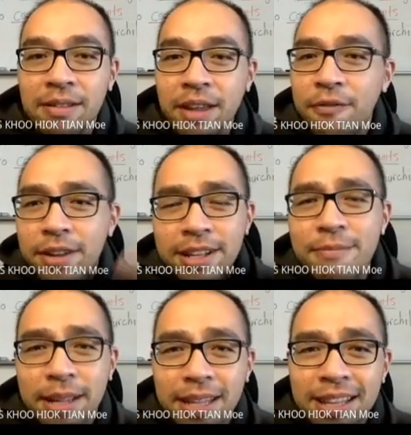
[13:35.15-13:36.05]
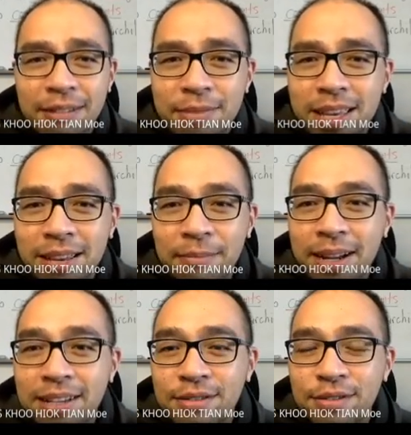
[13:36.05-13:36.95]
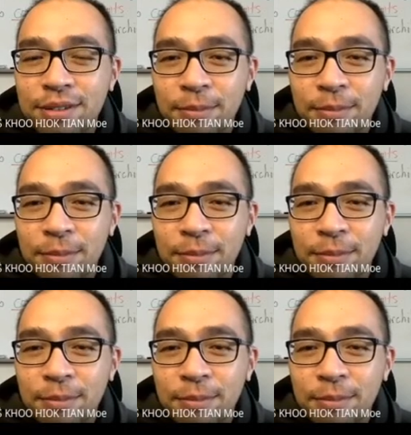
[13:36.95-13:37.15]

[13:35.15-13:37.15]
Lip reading: Definitely better than me. Mine is